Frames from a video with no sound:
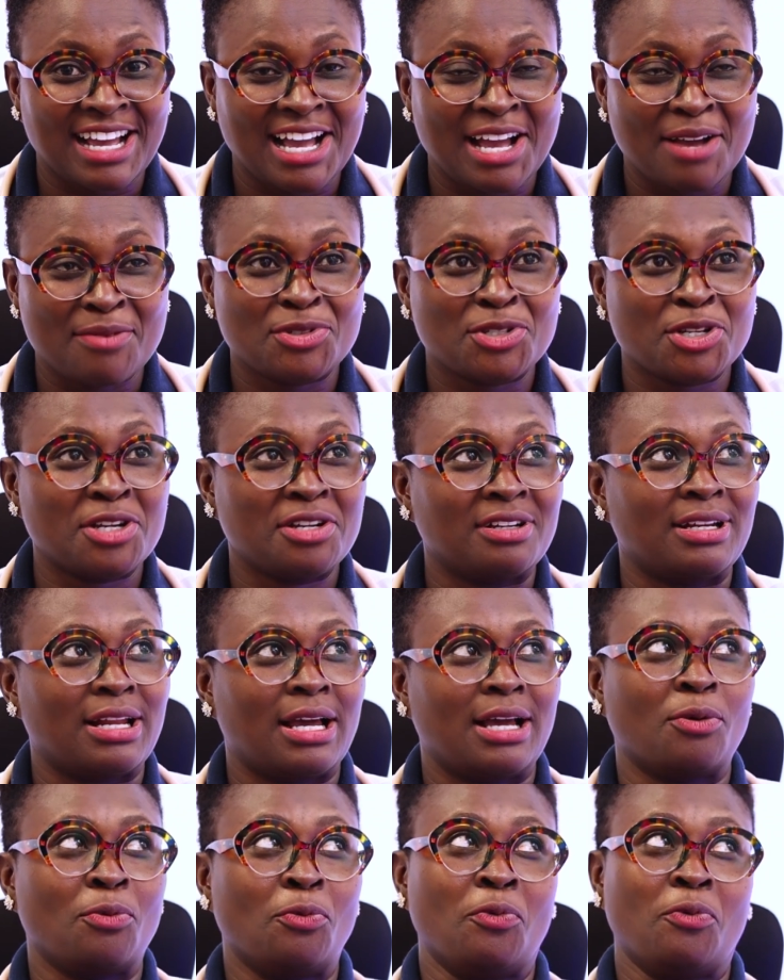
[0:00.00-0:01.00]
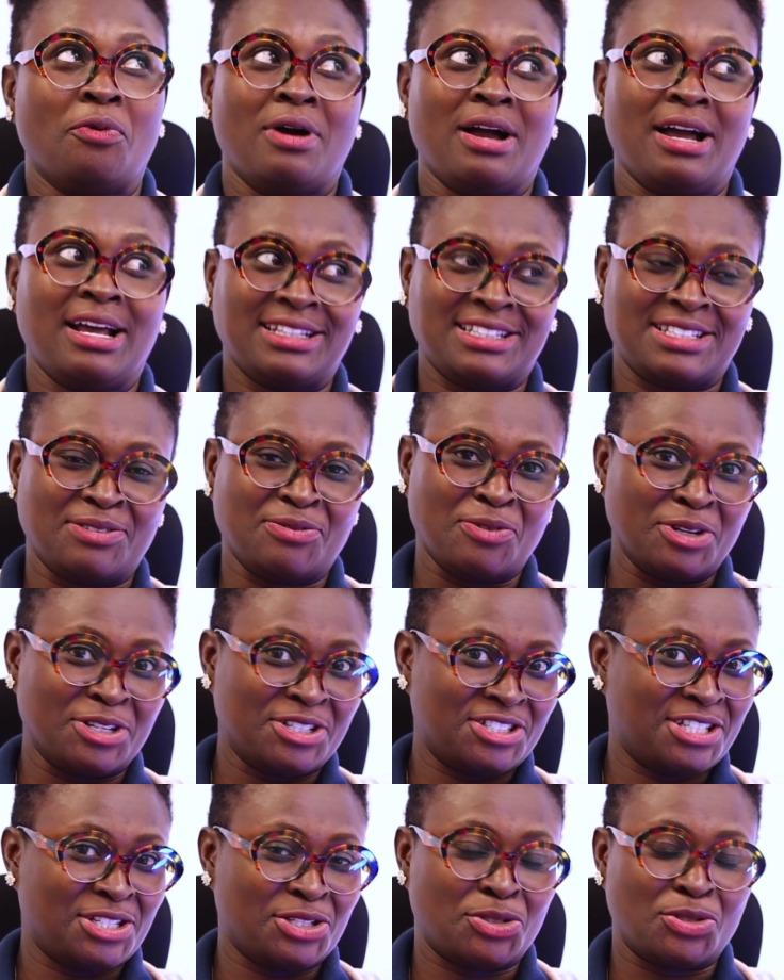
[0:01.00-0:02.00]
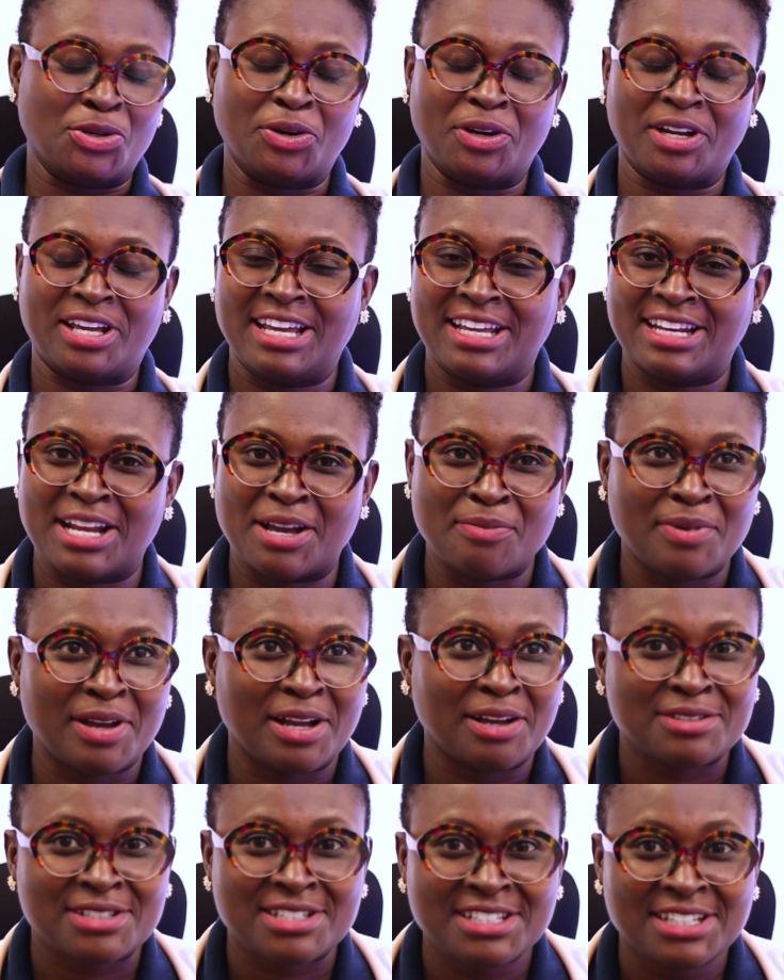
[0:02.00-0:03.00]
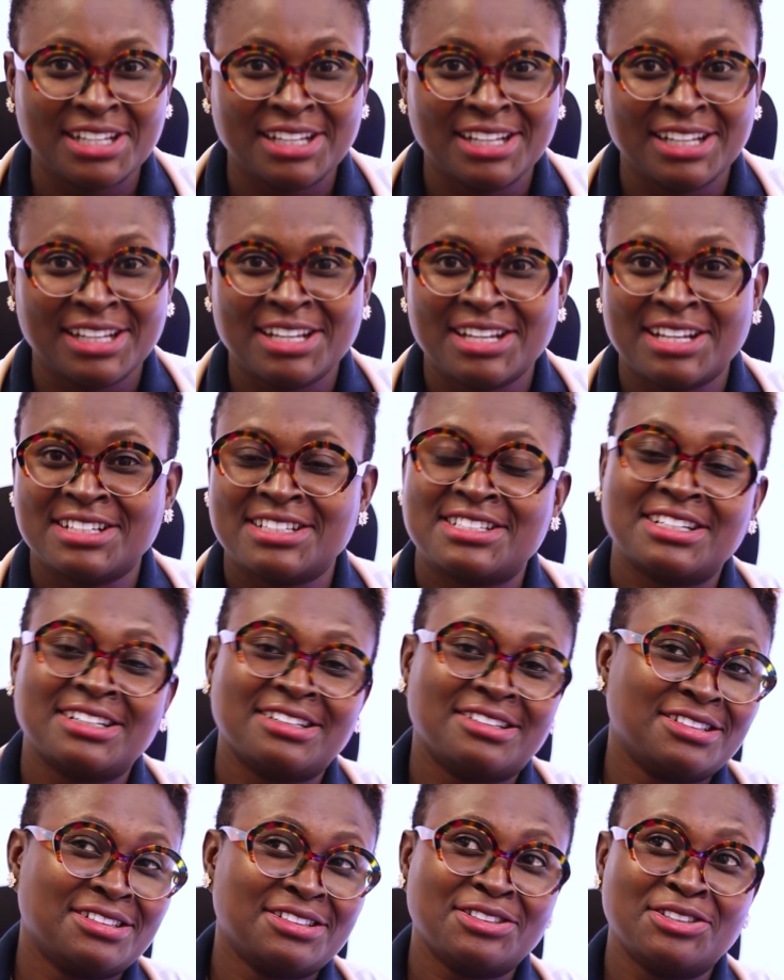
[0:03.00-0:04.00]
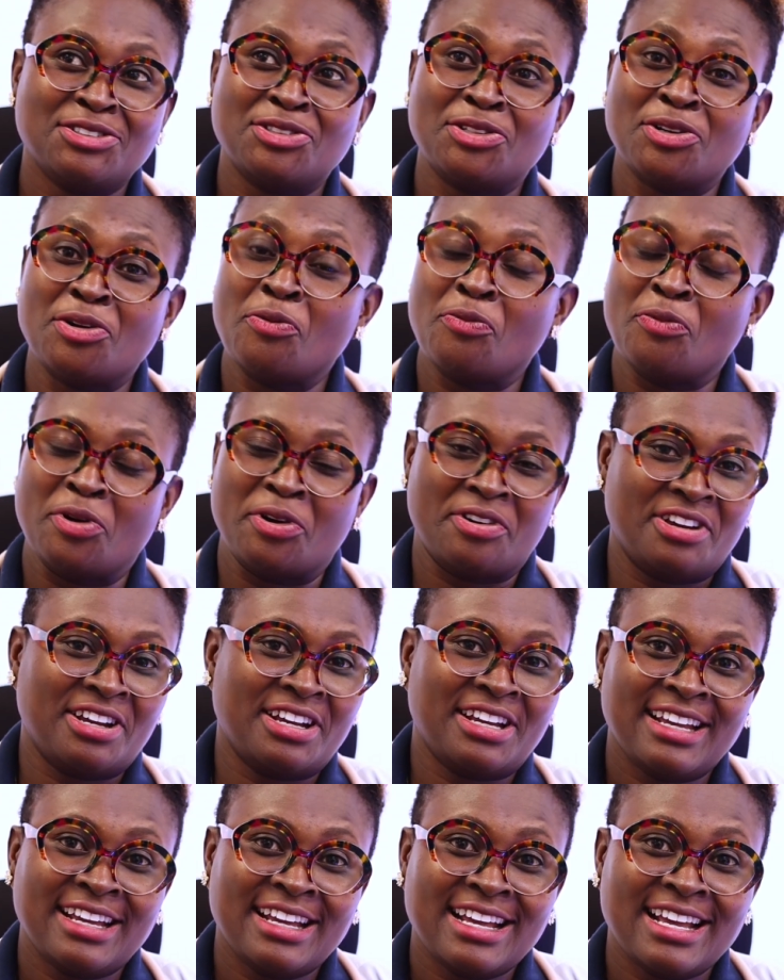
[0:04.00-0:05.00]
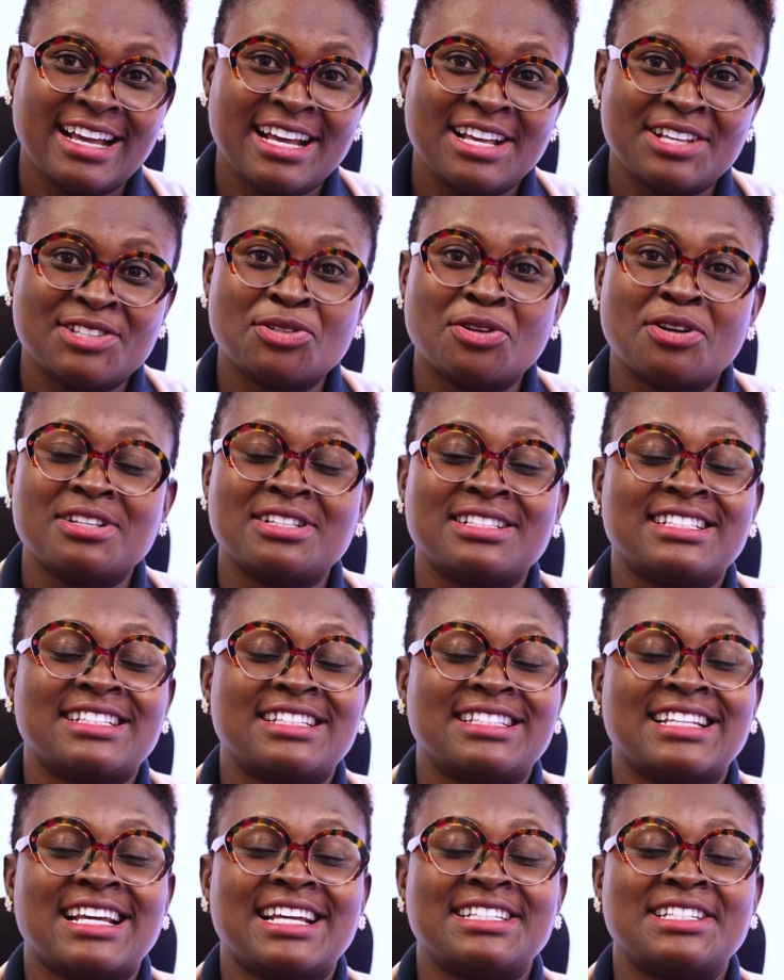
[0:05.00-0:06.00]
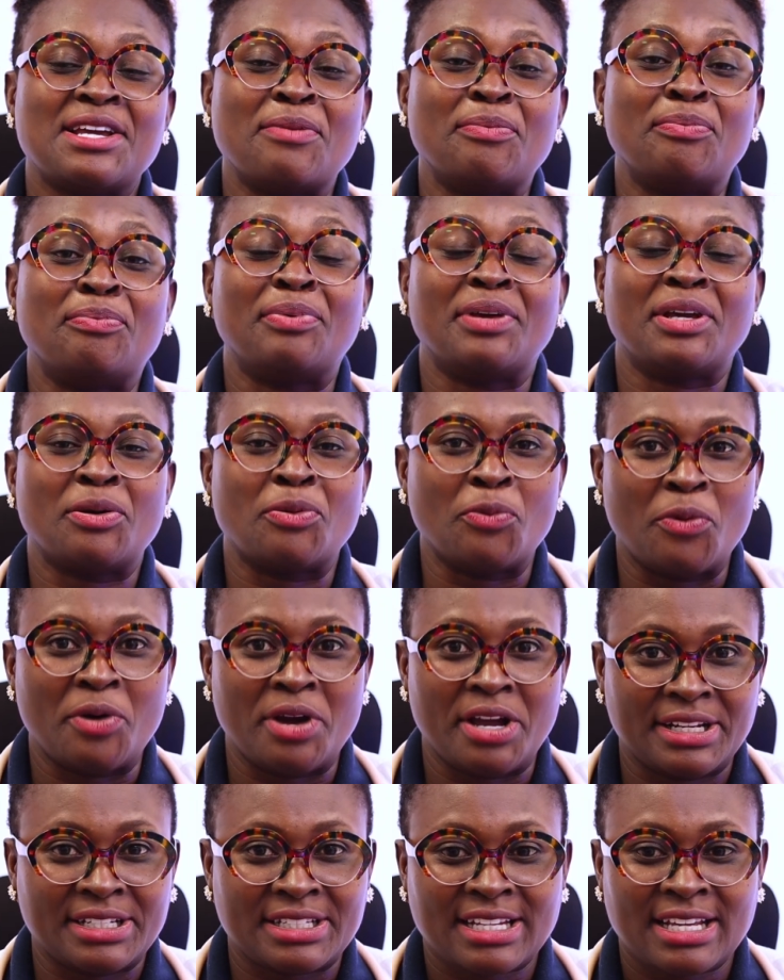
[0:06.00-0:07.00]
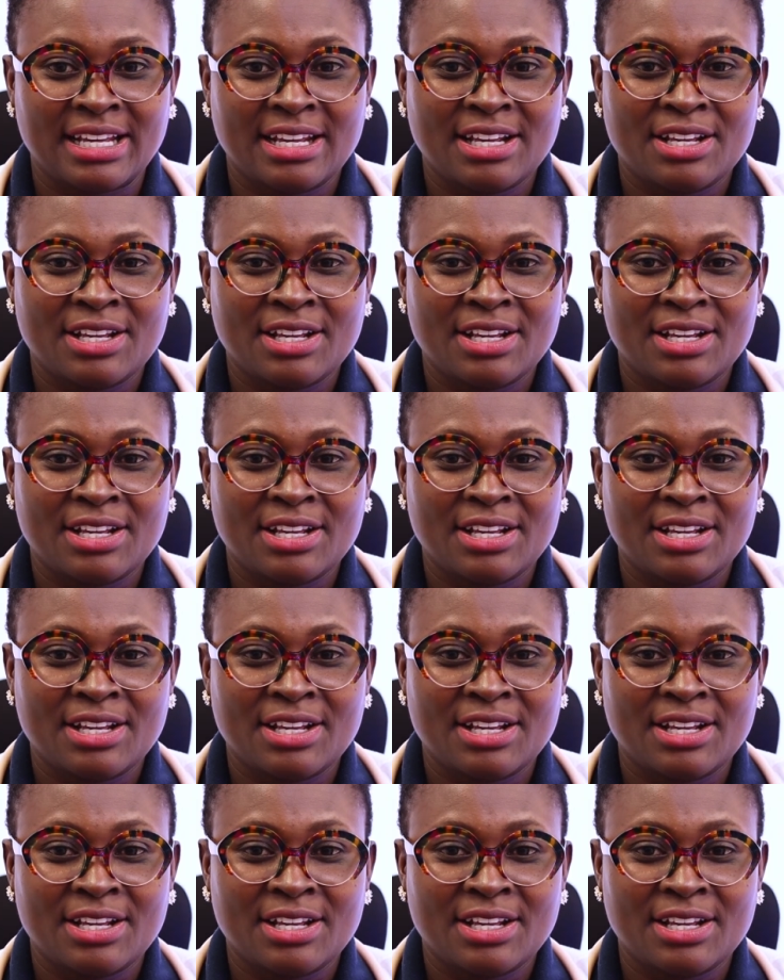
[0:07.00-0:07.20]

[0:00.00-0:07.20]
I'm sure you're like, what was she talking about? Chill, don't worry. It's not such a big word.